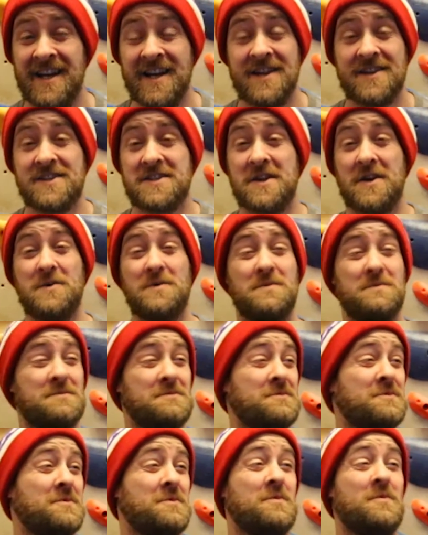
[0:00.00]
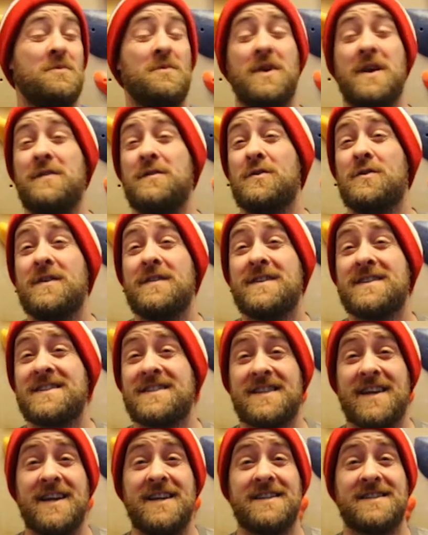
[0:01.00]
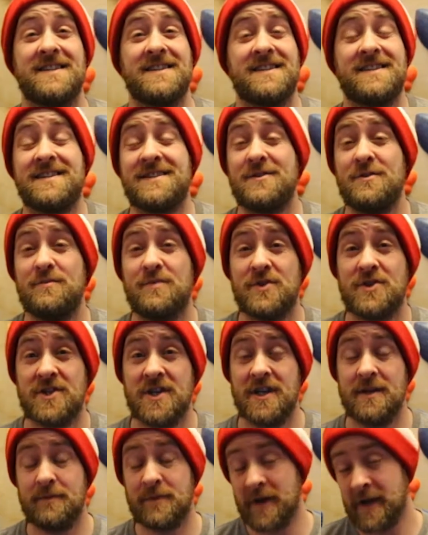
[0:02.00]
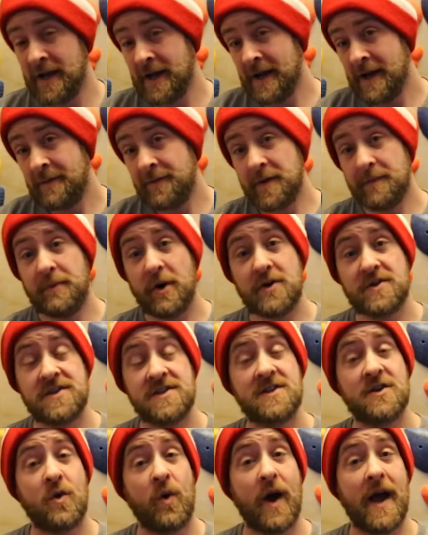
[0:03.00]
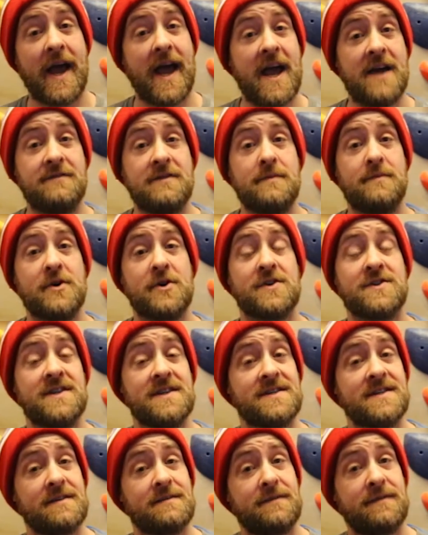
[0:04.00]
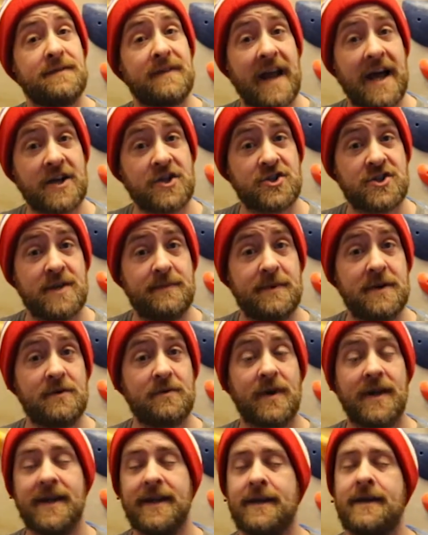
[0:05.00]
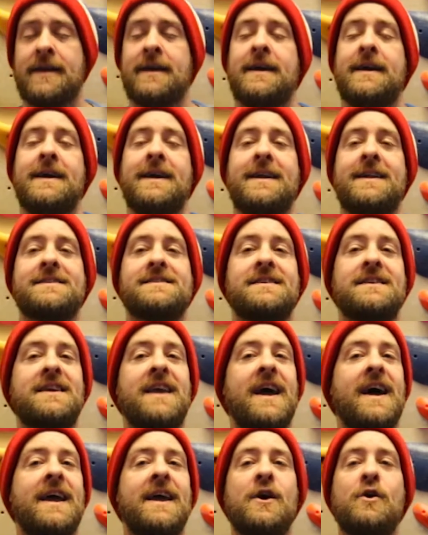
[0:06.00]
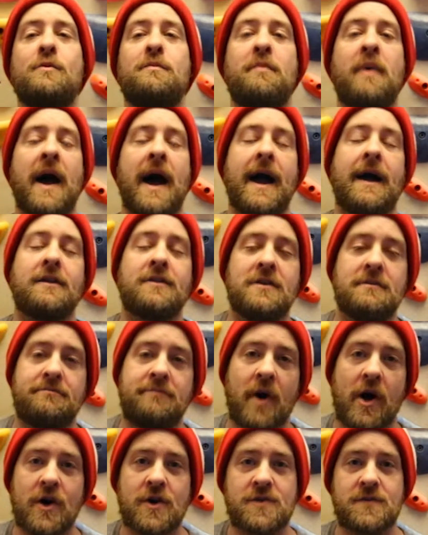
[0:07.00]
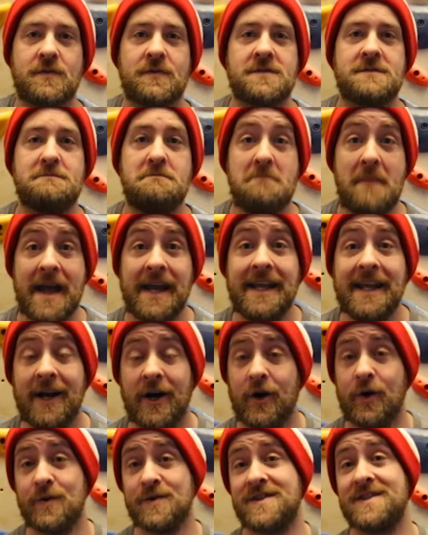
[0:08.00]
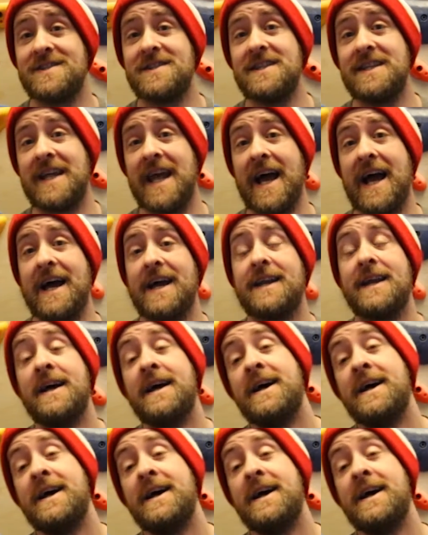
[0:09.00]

So if you're in the States, it's super cheap. The boxes are quite heavy because it's a flat shipping rate. He doesn't care. He'll pack the box with as many holds as he can.